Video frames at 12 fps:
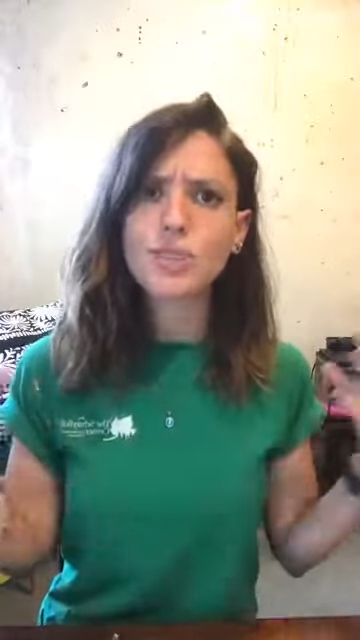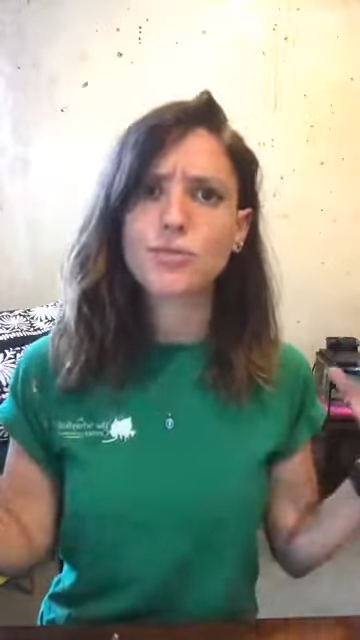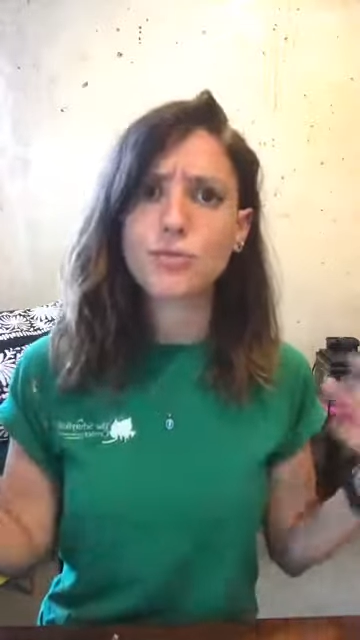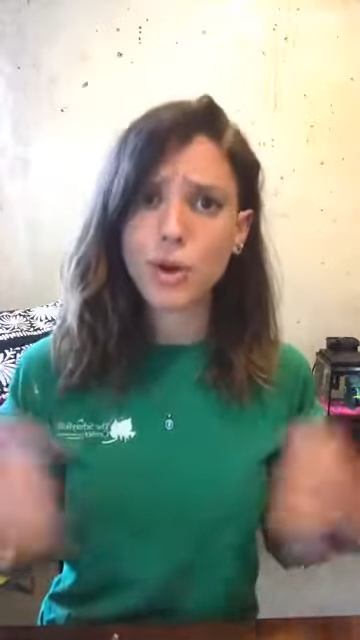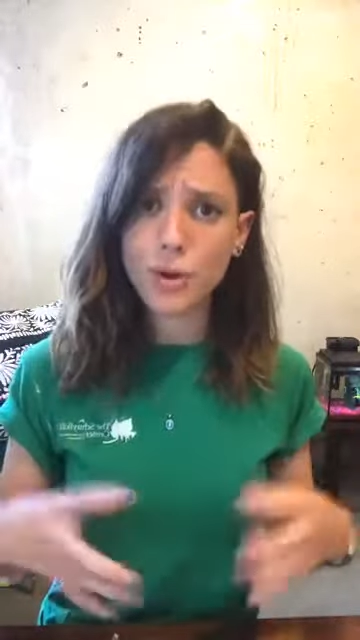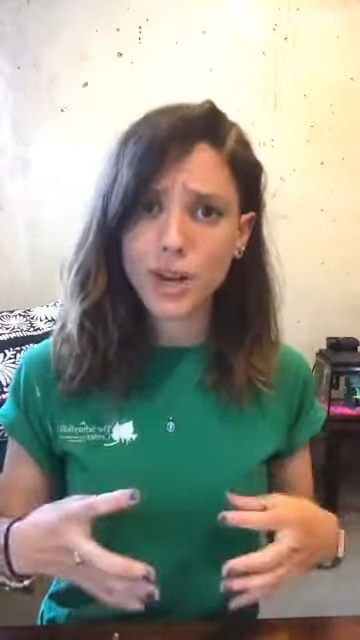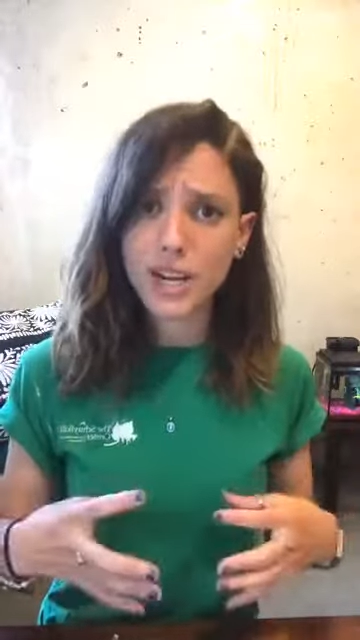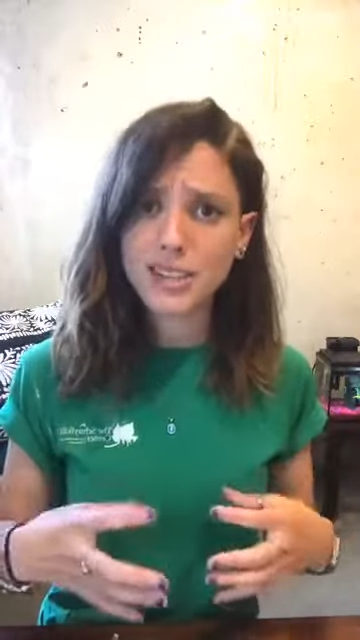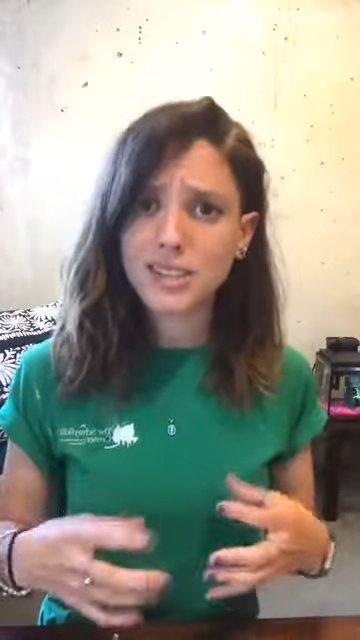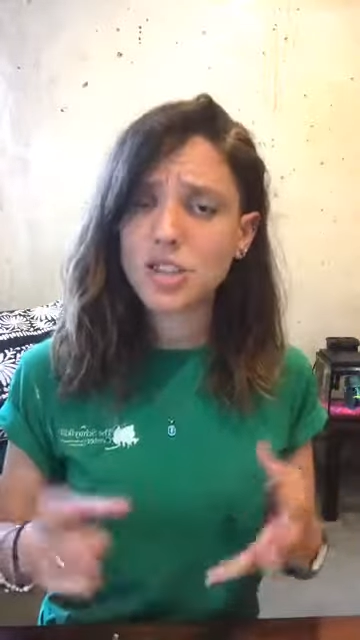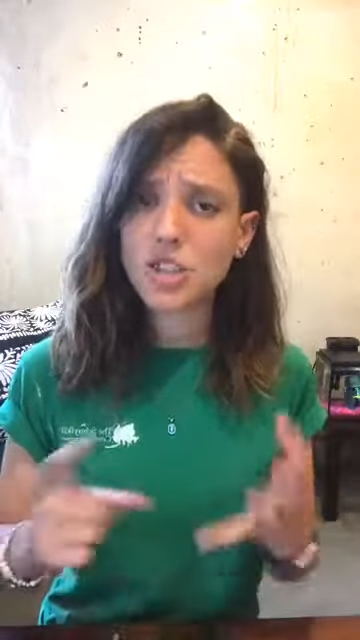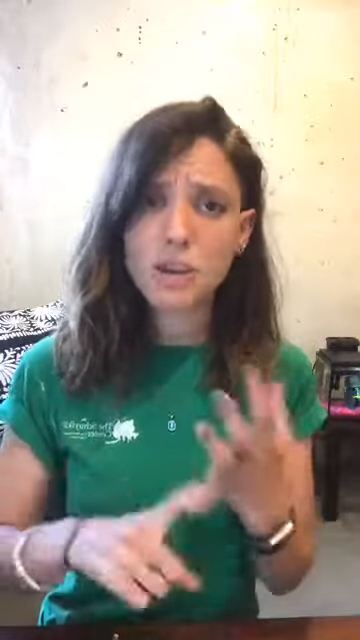
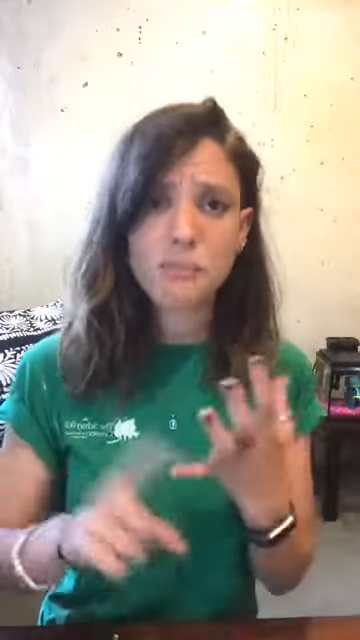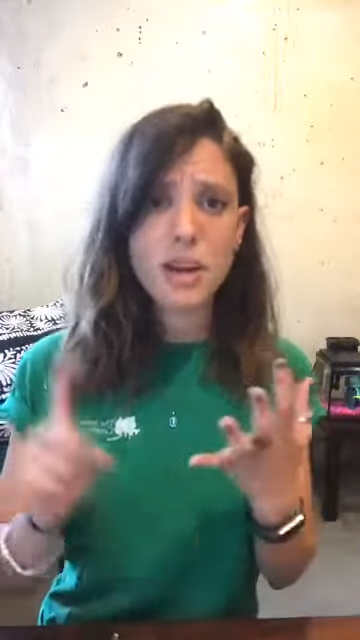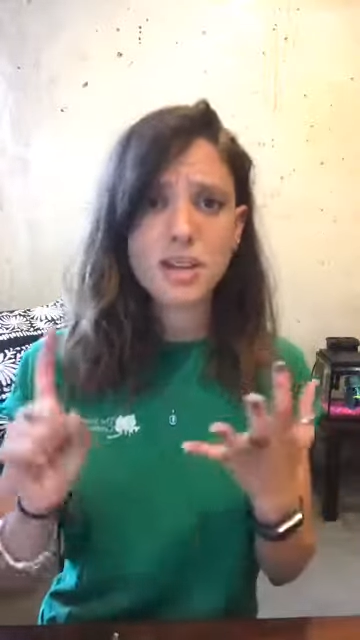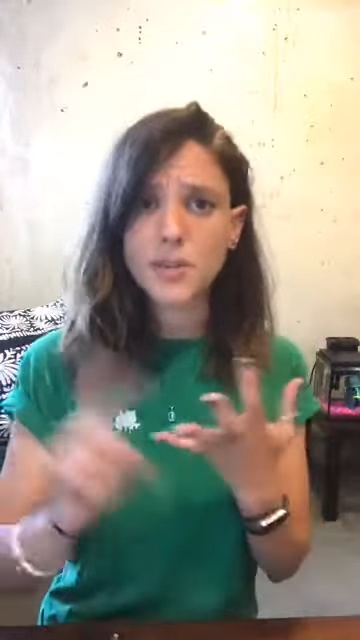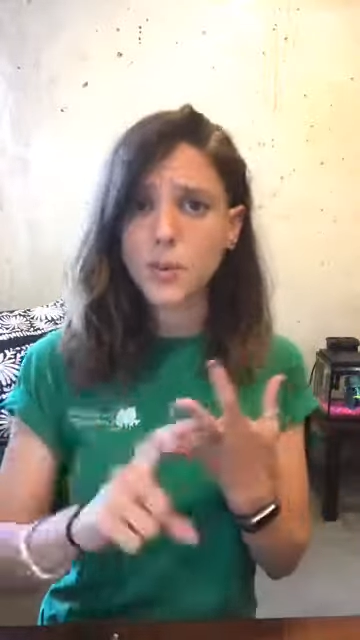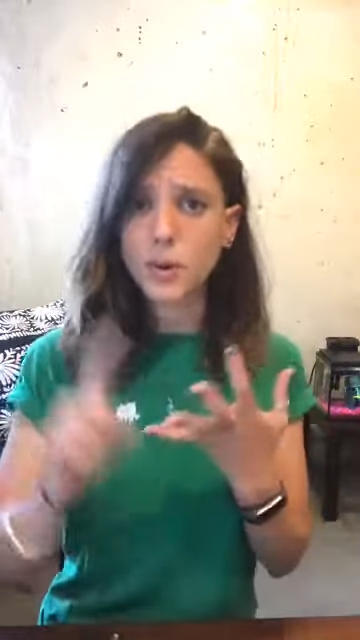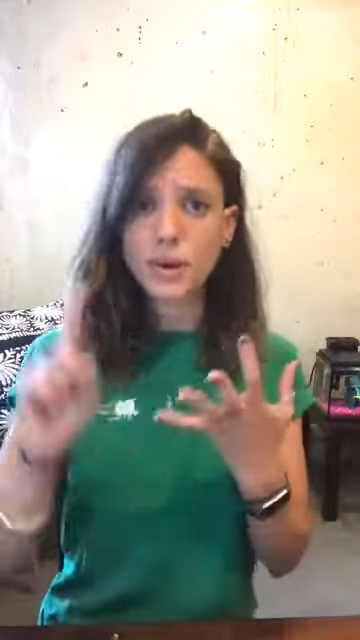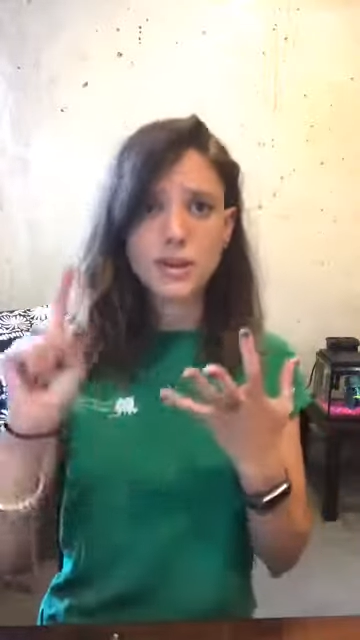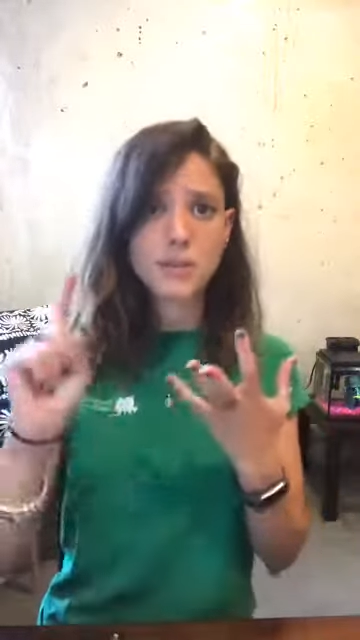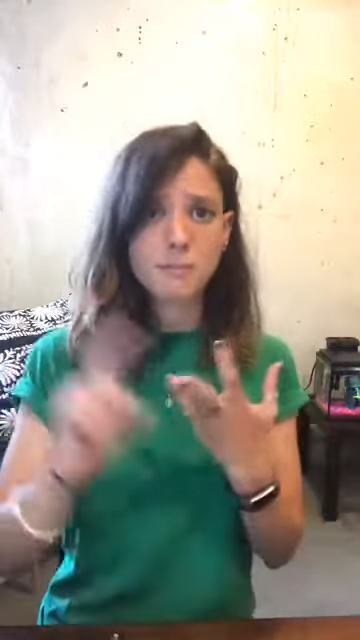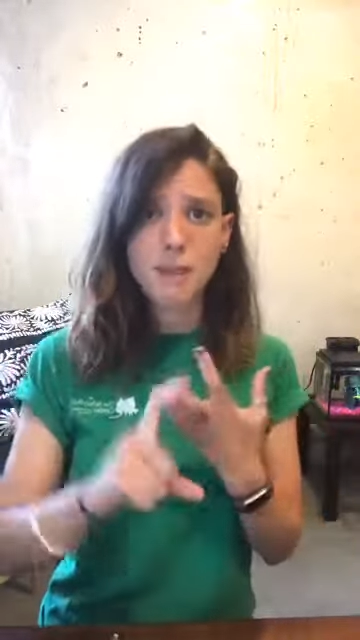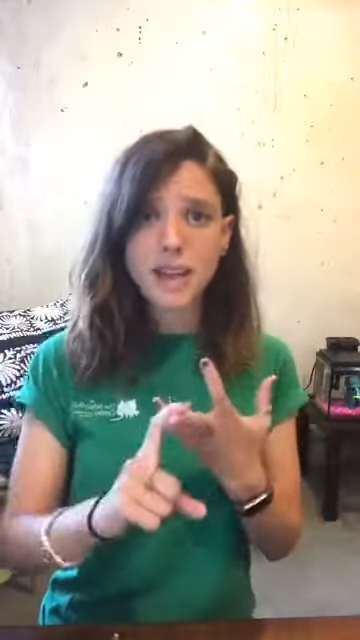rodents, chipmunks,
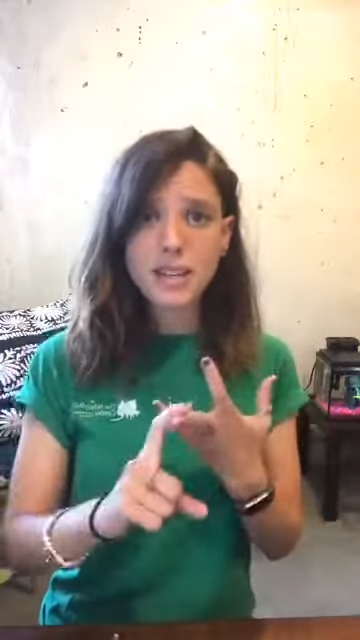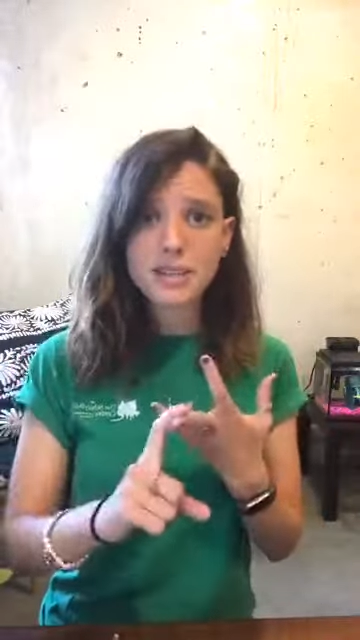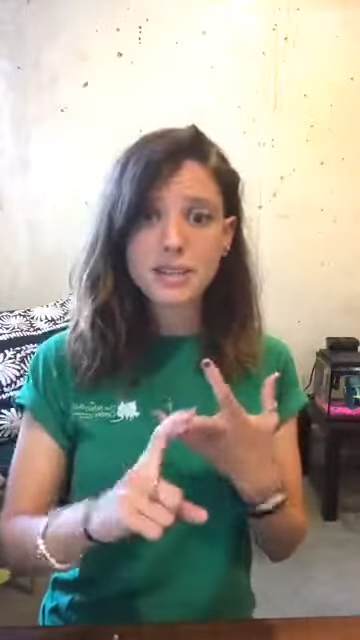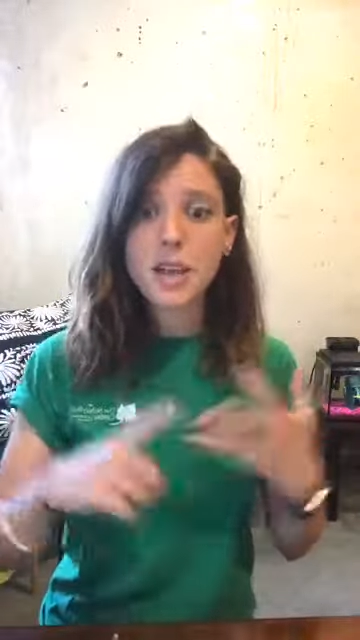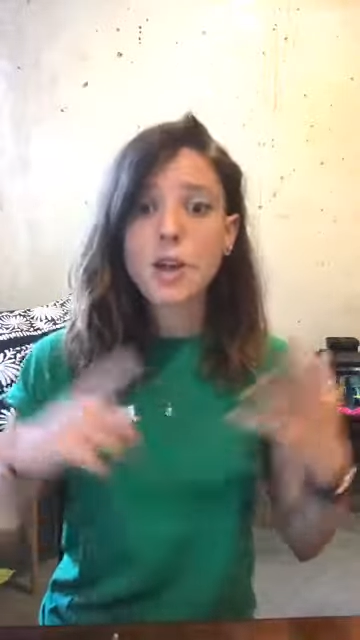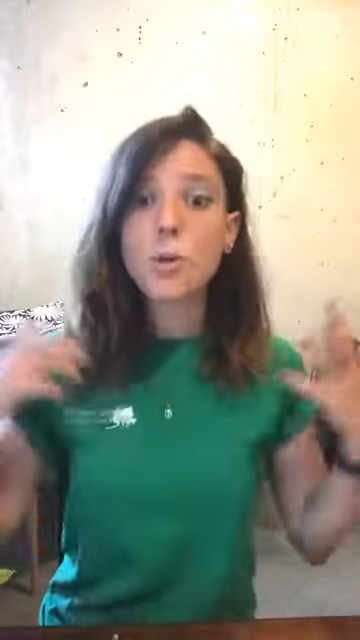squirrels, mice,